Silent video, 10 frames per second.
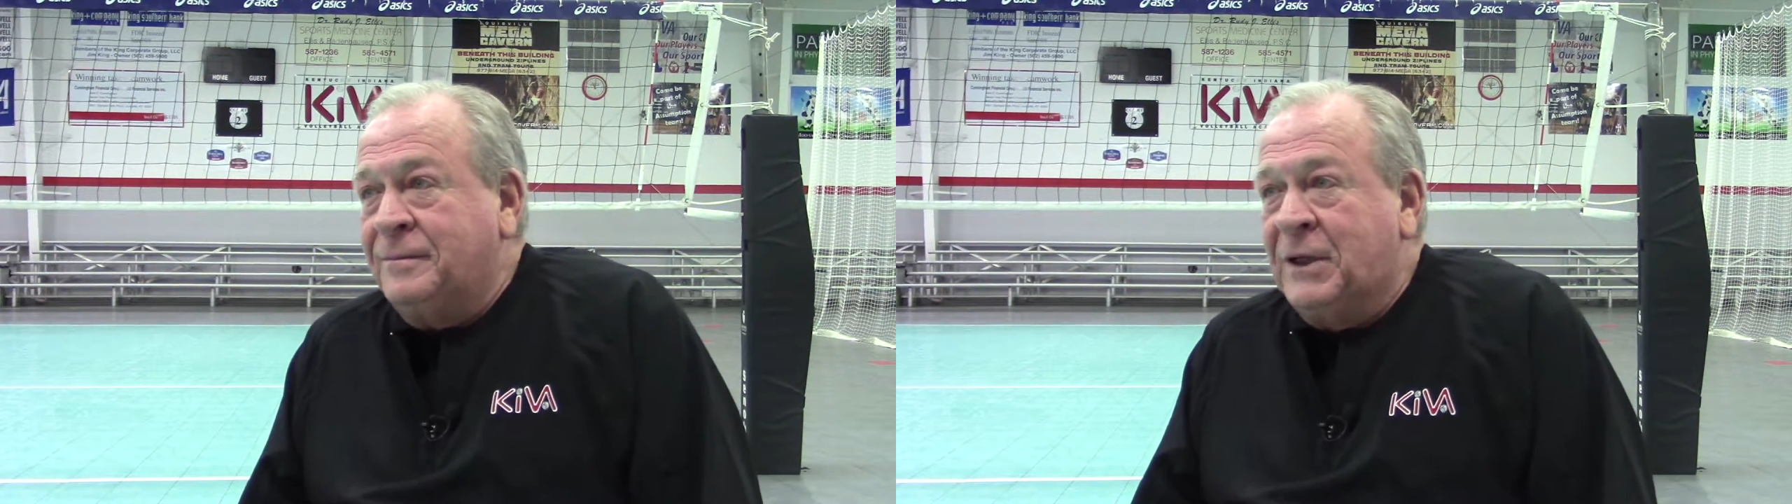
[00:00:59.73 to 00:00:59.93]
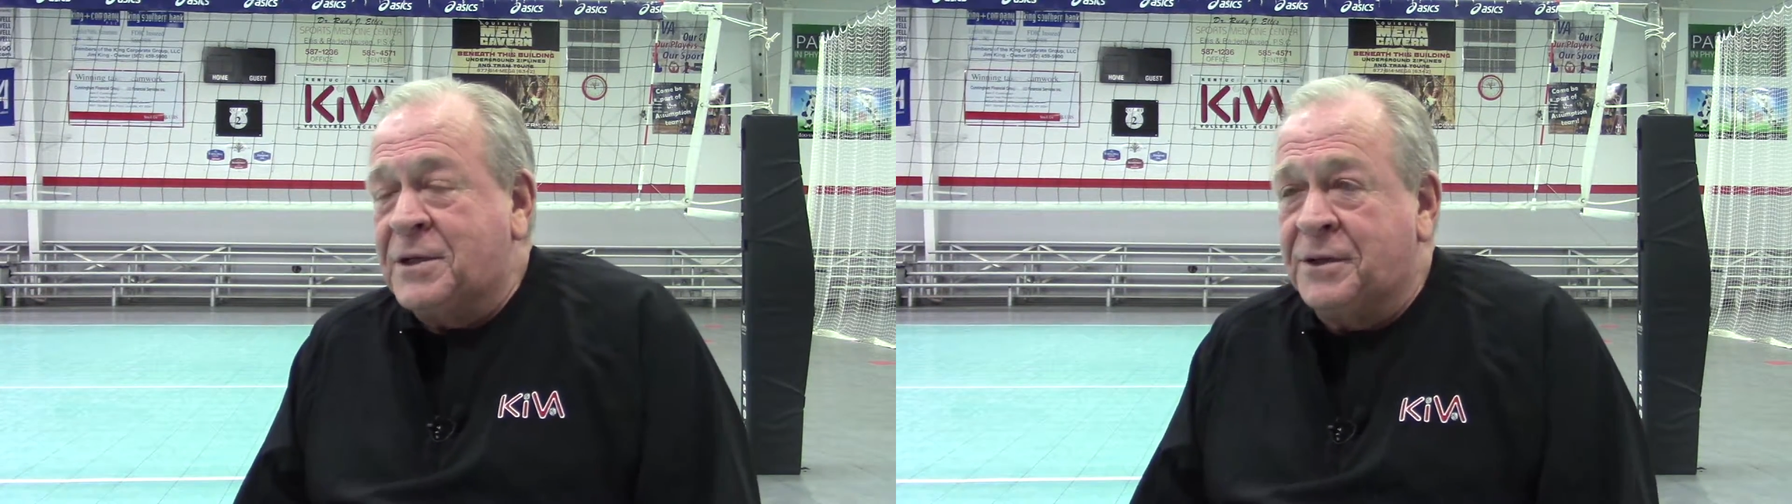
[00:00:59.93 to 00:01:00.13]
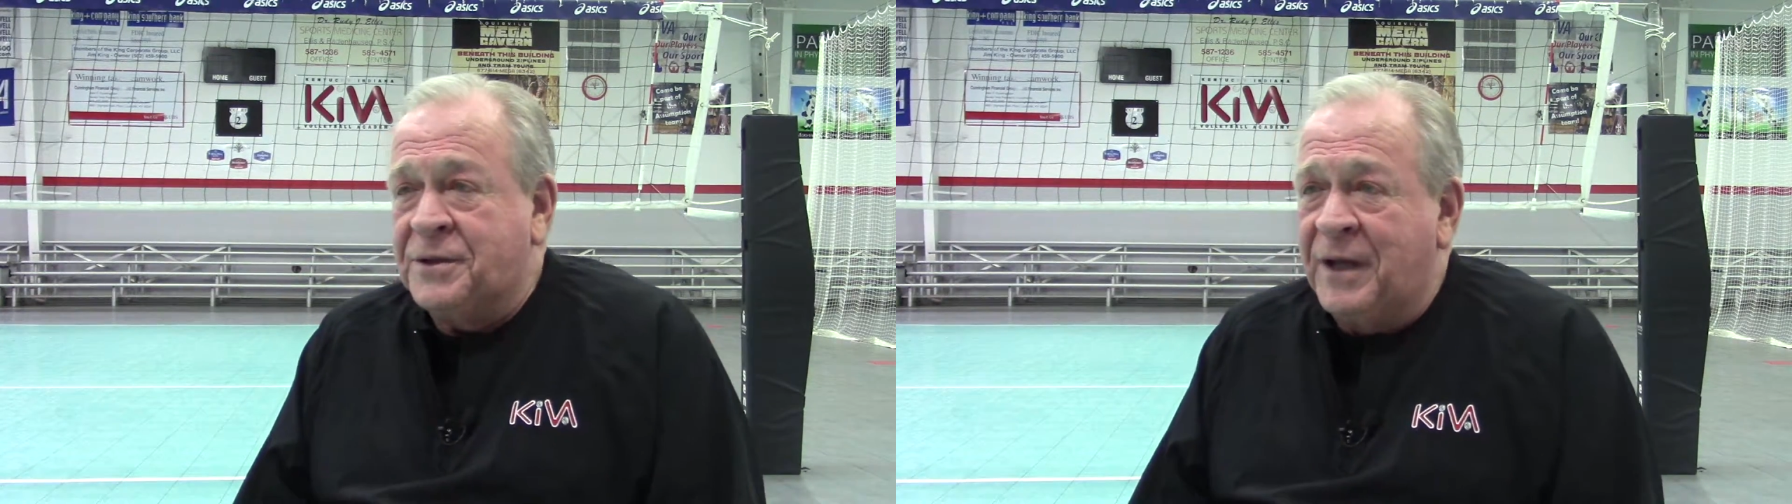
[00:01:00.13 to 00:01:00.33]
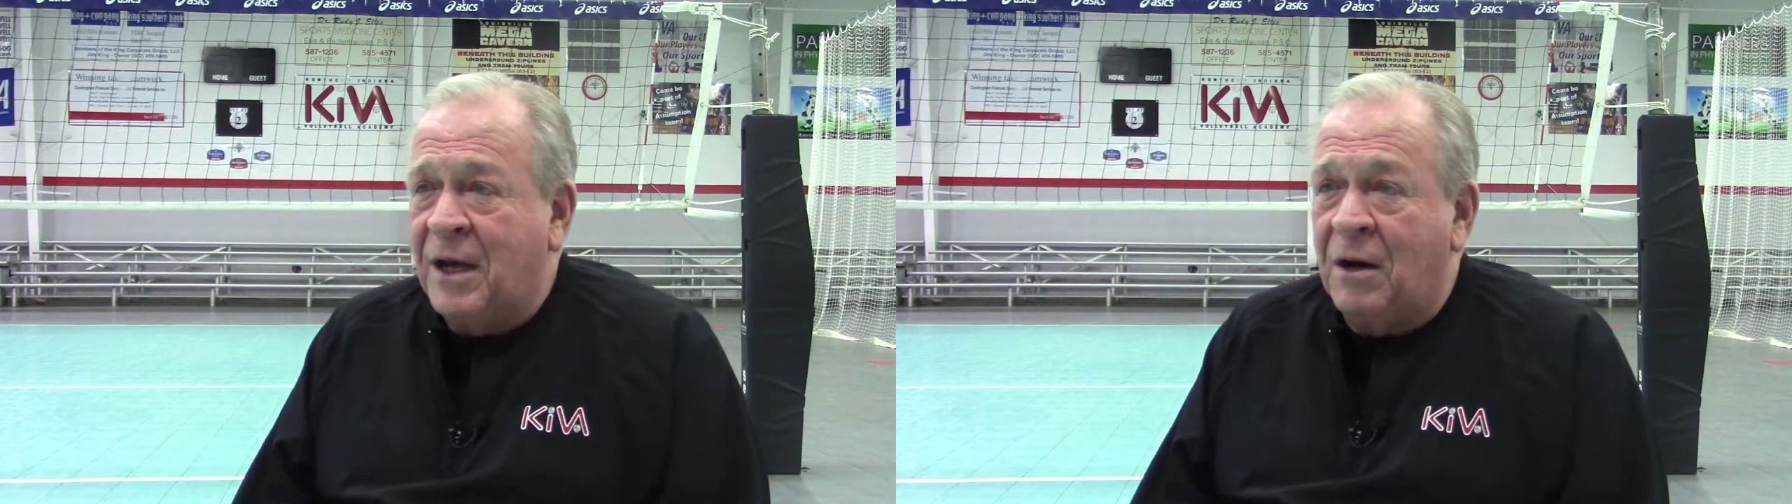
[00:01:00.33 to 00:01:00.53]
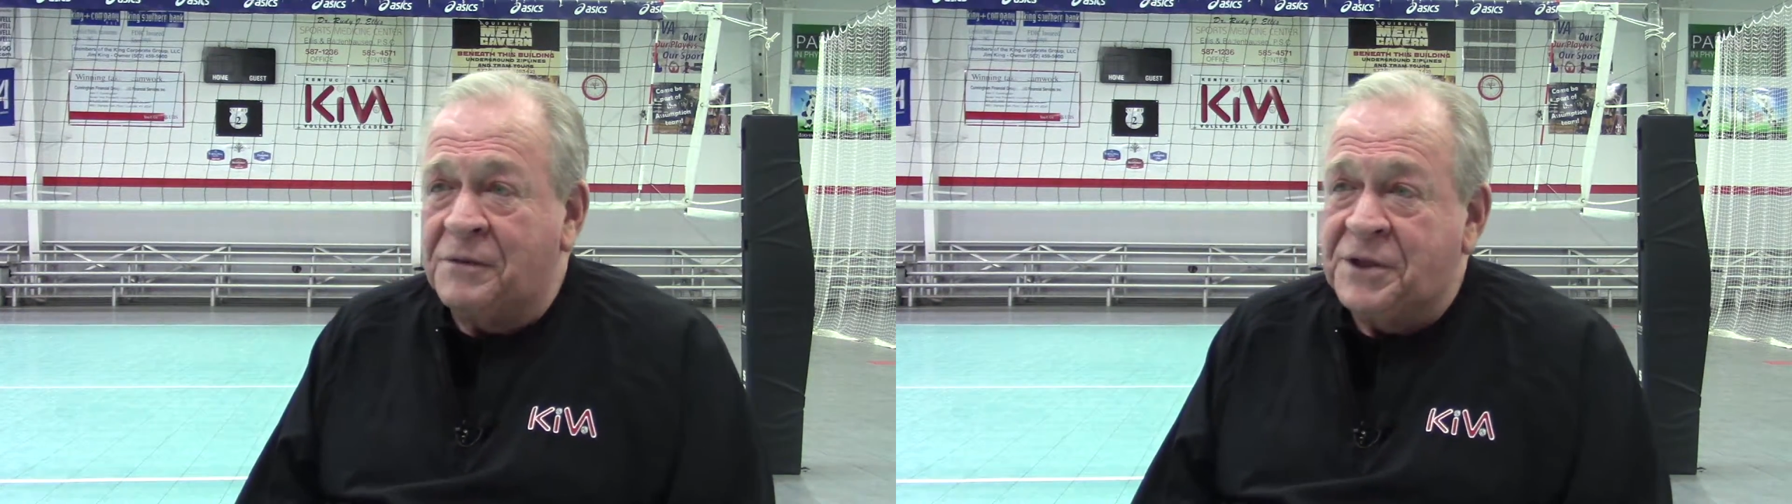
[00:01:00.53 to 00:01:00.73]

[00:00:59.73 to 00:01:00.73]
because of that. All of a